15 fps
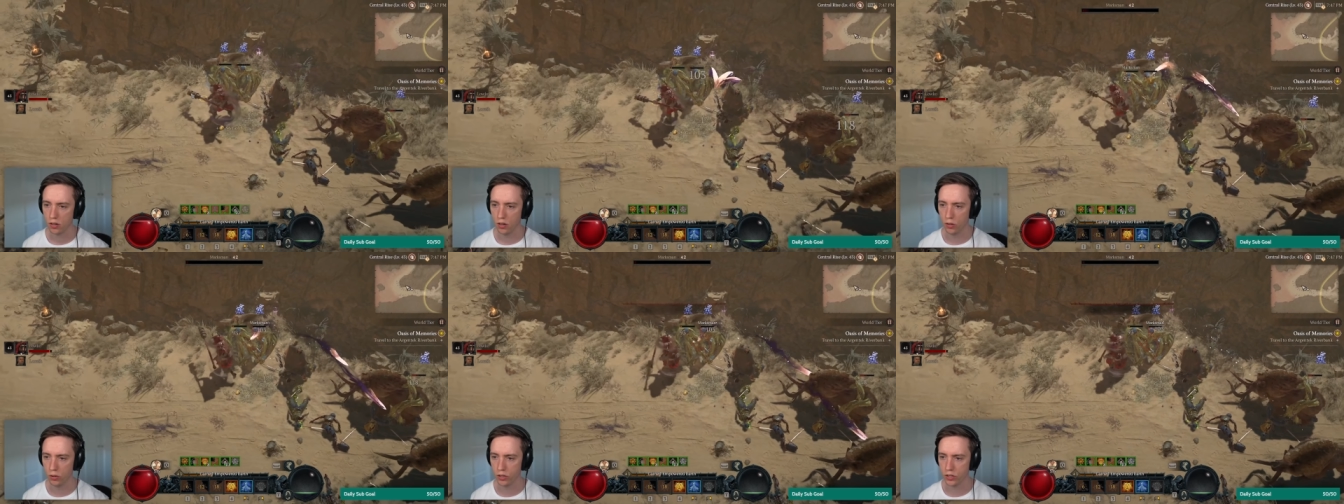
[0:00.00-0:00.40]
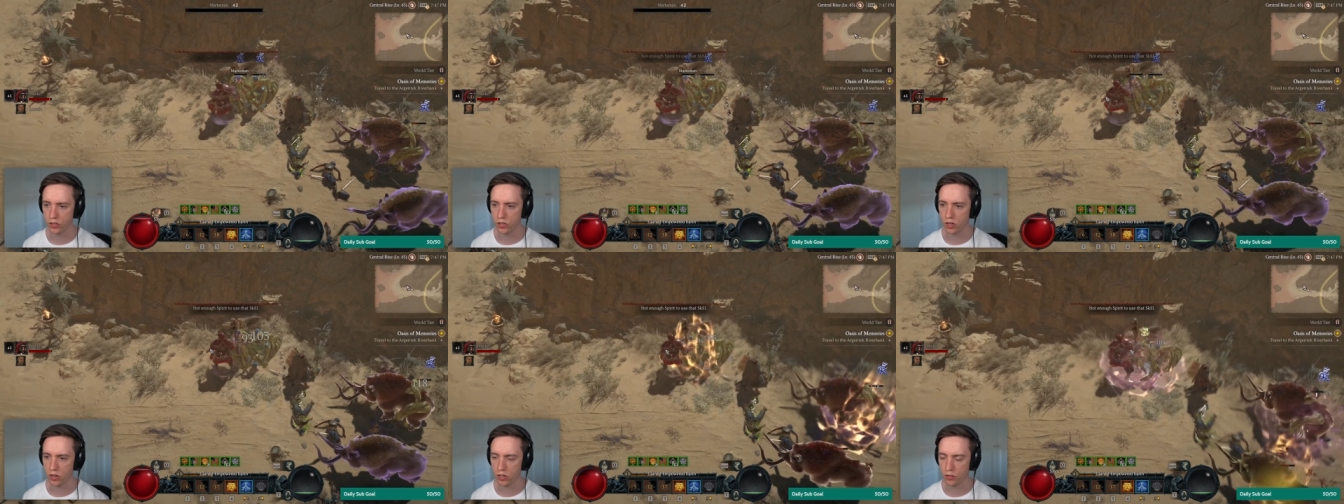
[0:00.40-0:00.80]

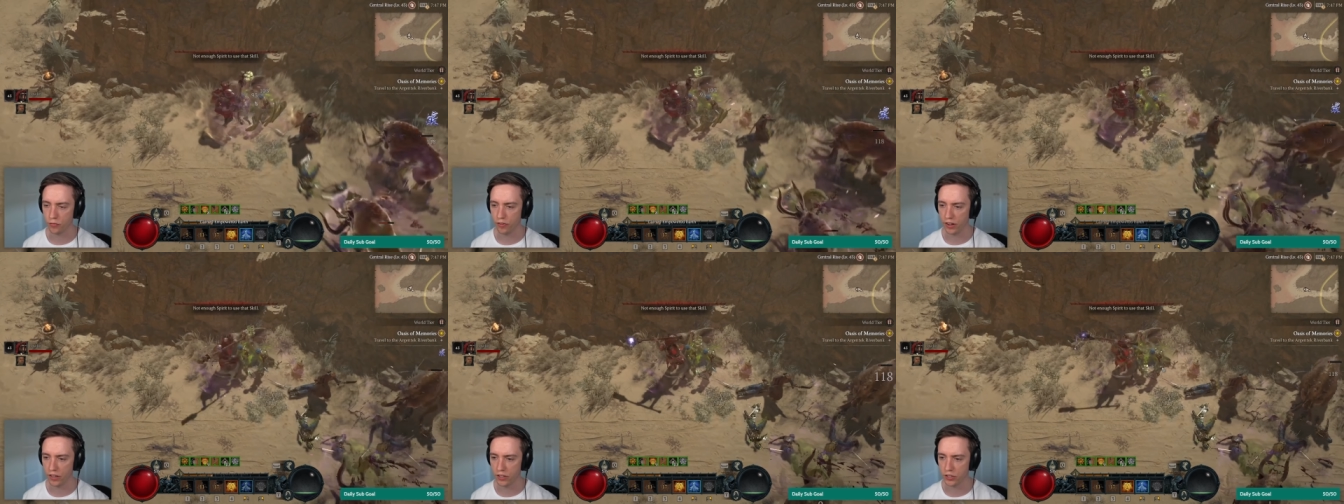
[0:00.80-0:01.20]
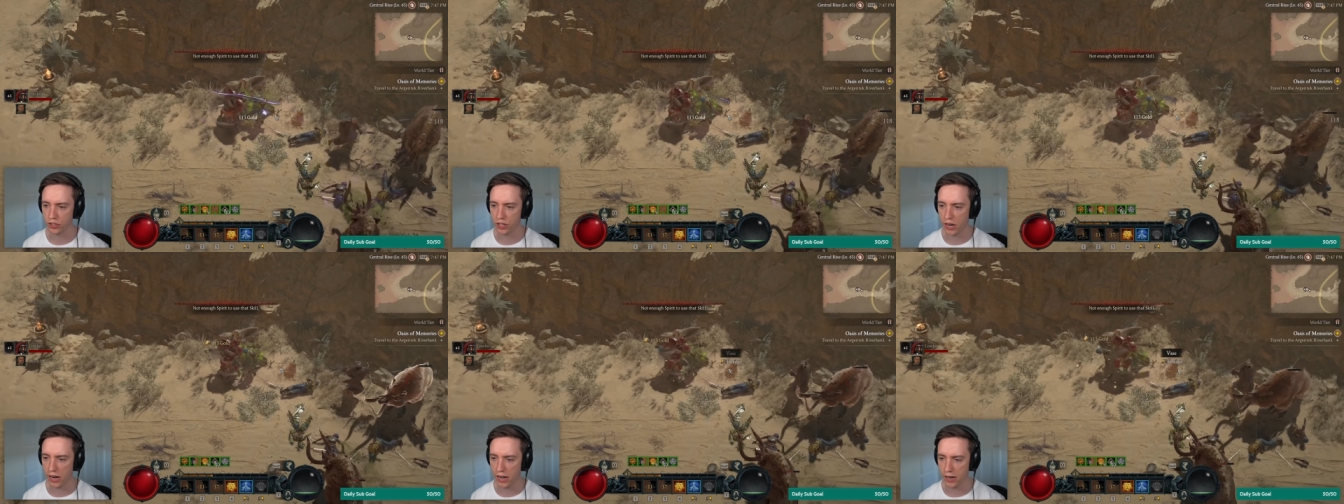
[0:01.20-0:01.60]
Lucas Darth Vader's
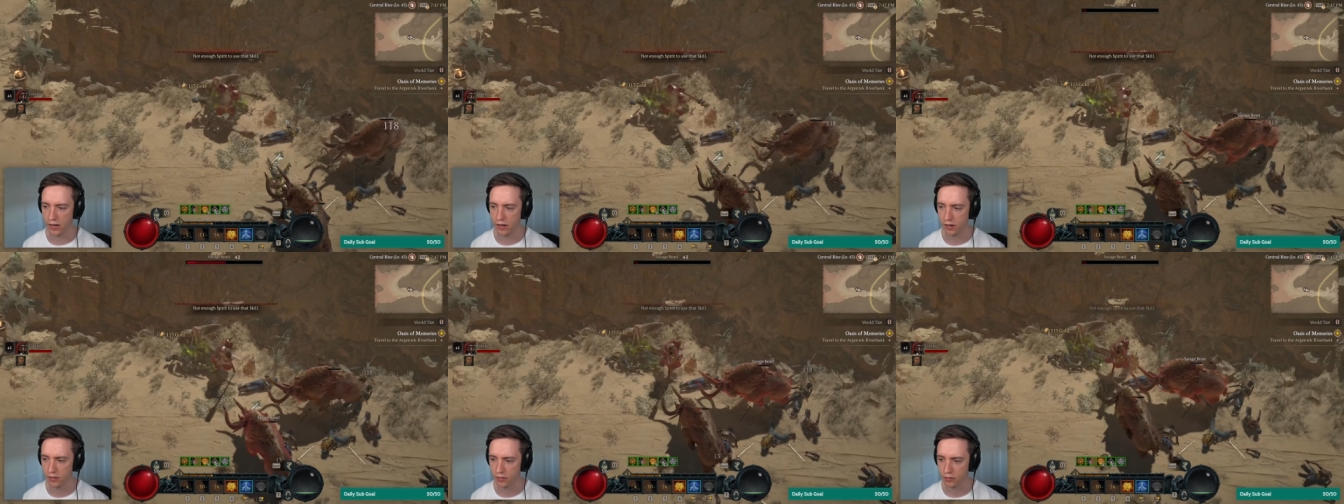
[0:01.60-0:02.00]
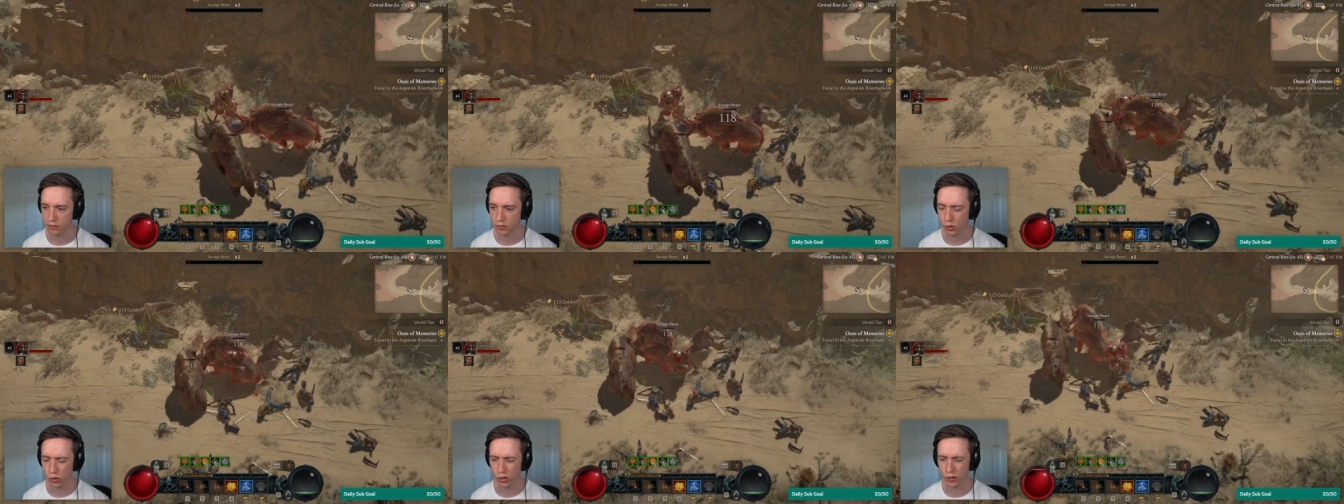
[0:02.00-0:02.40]
dad?
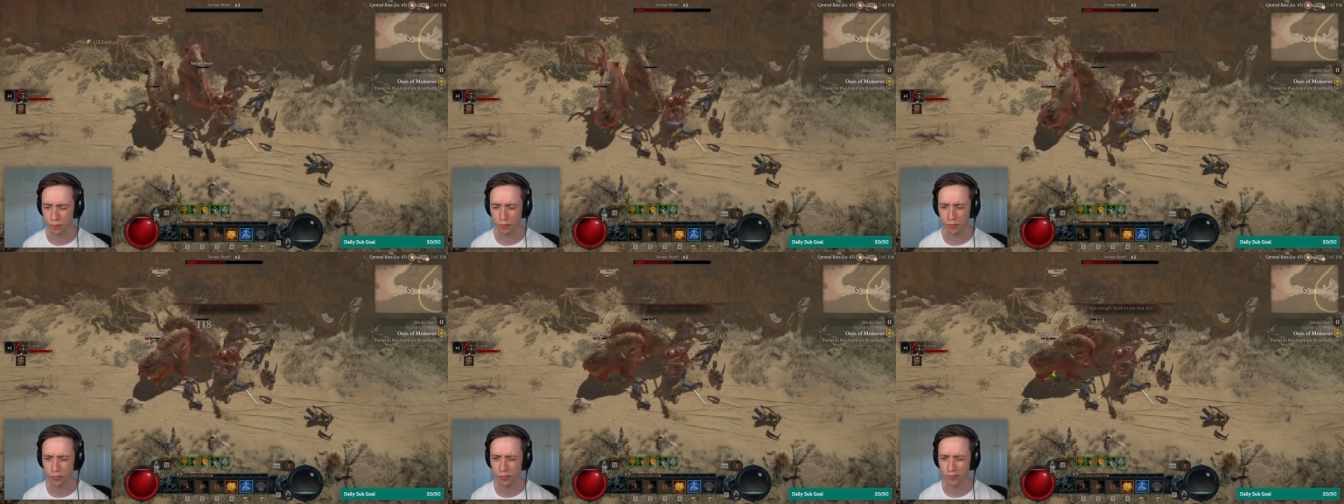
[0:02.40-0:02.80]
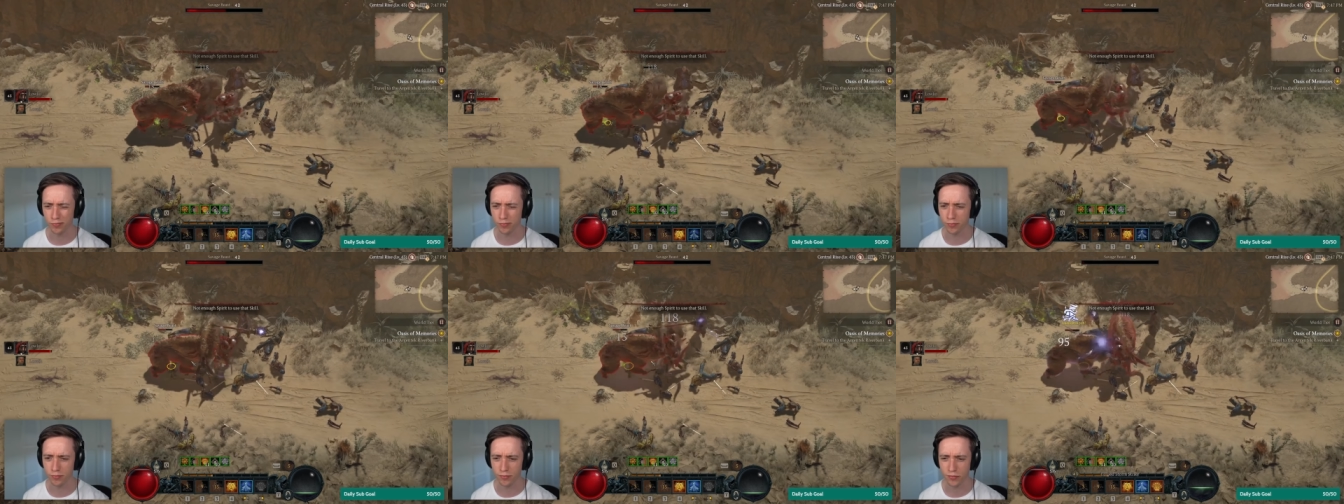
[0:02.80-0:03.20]
Or,
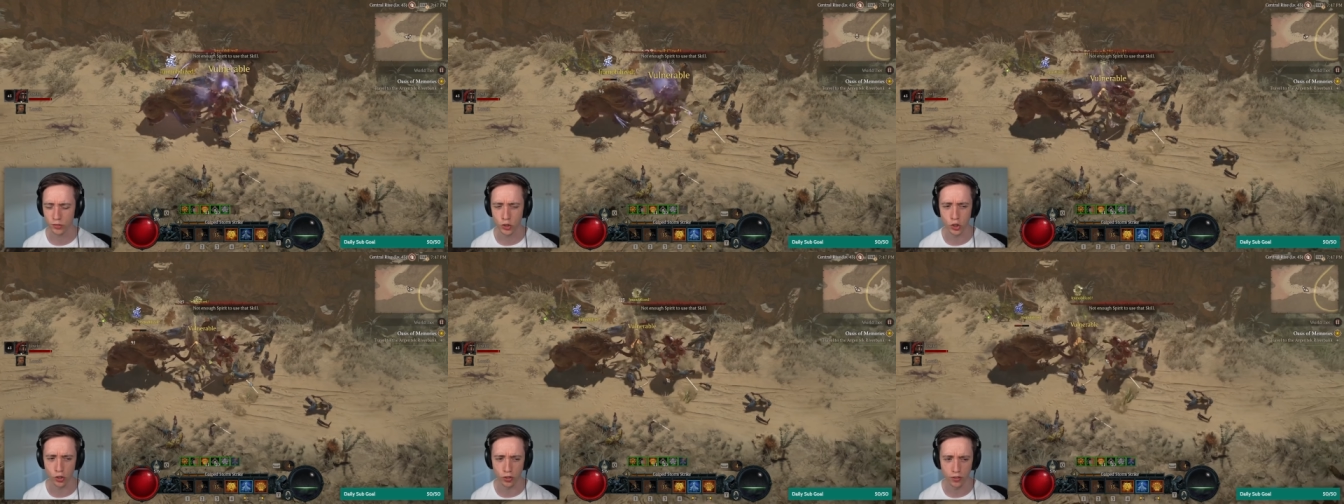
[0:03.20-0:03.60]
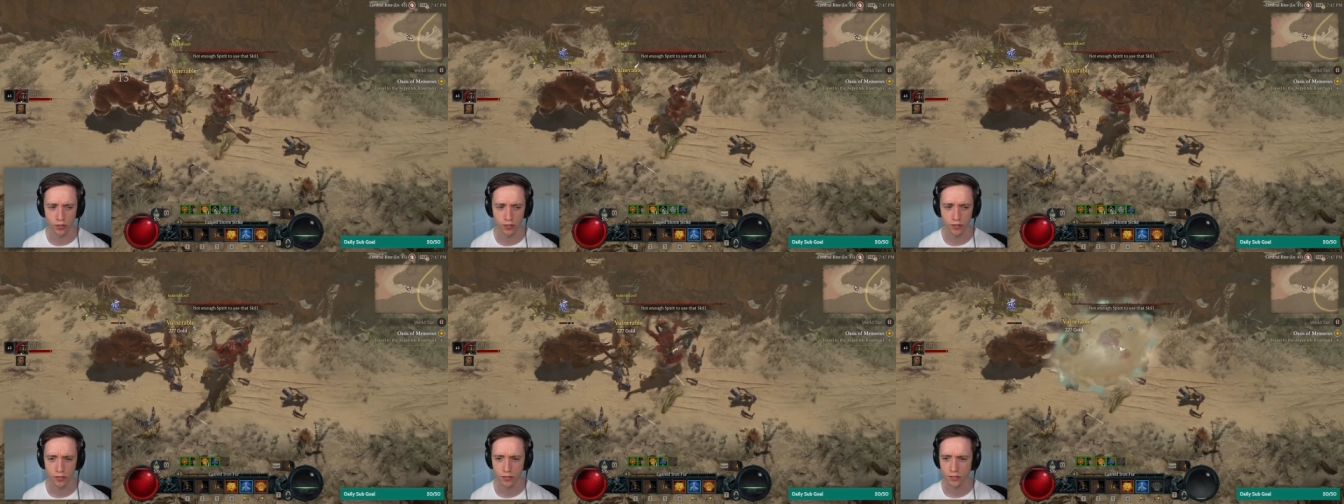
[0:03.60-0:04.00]
mm, sure.
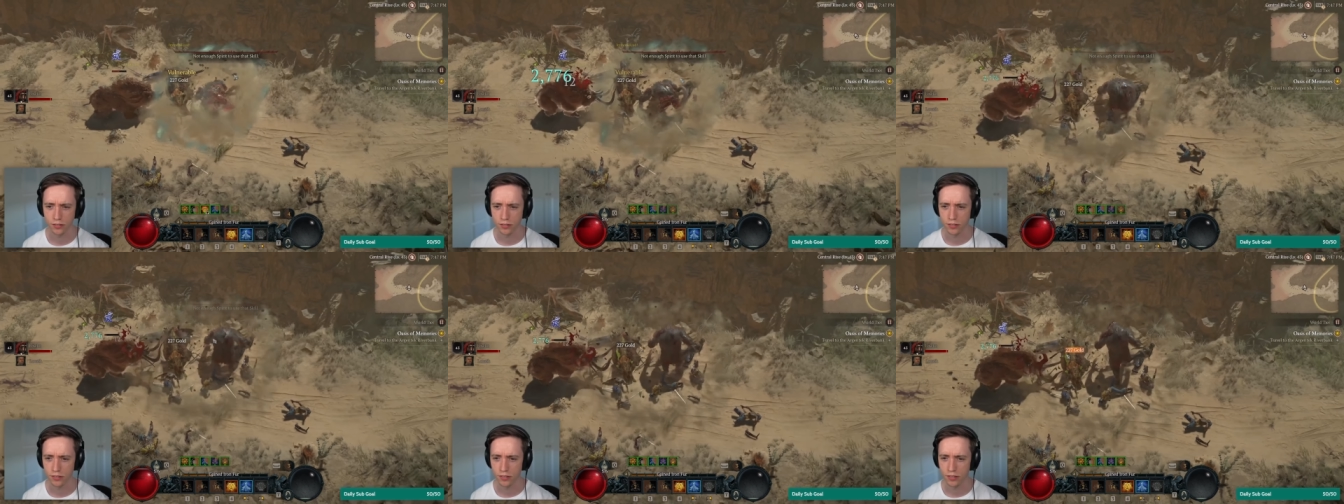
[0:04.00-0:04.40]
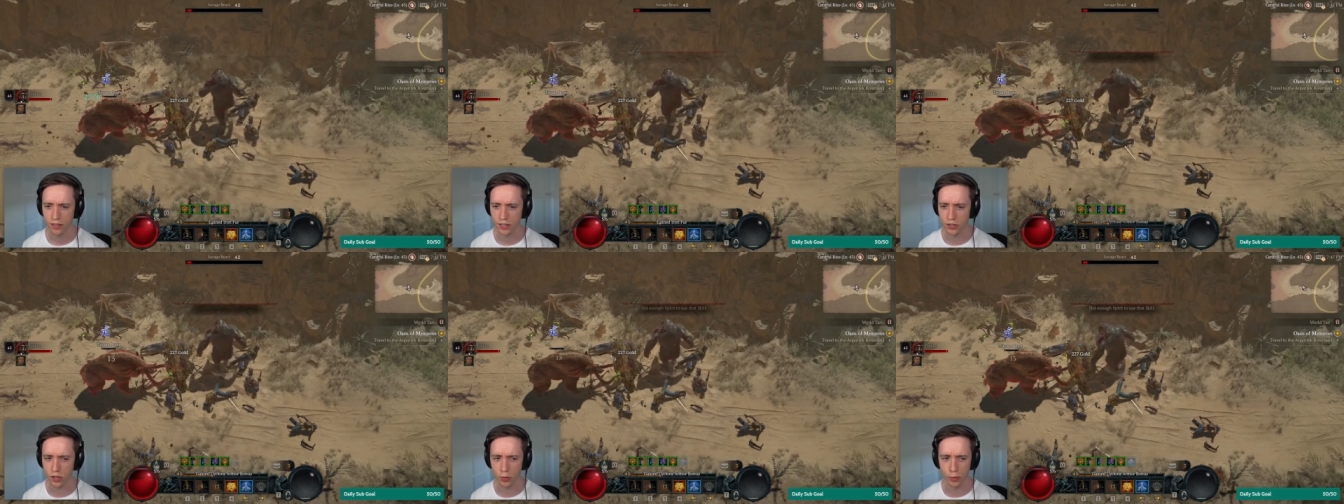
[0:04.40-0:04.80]

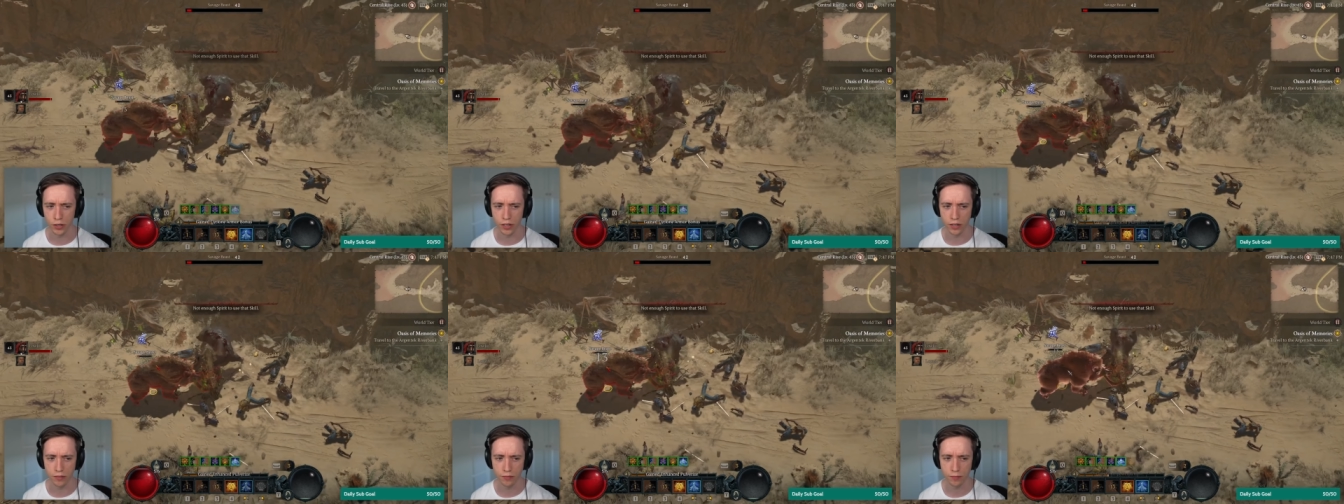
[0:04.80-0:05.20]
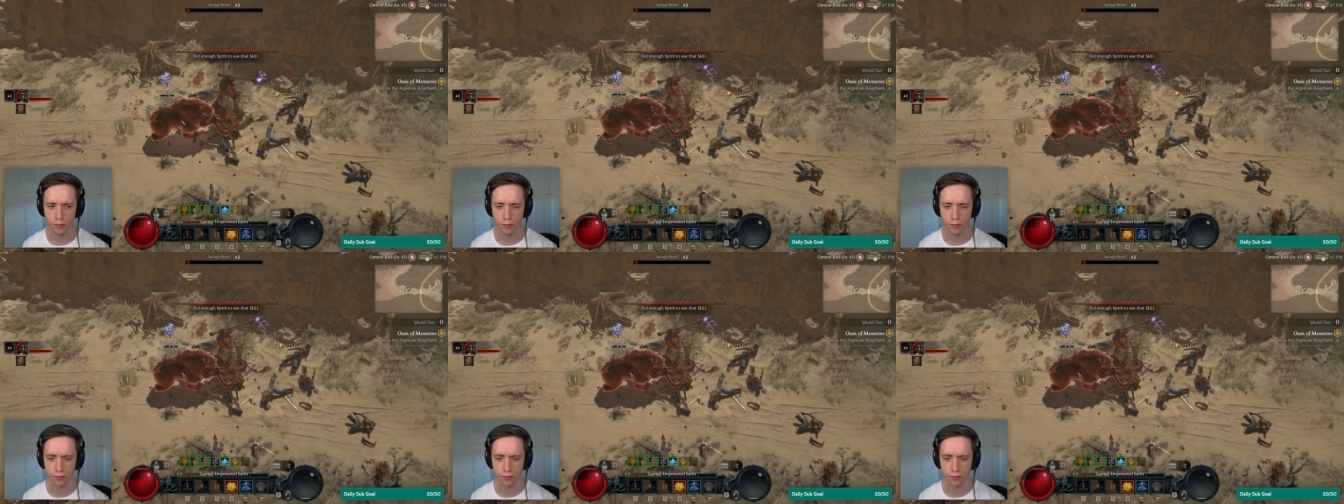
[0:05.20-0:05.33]
Let's go with that.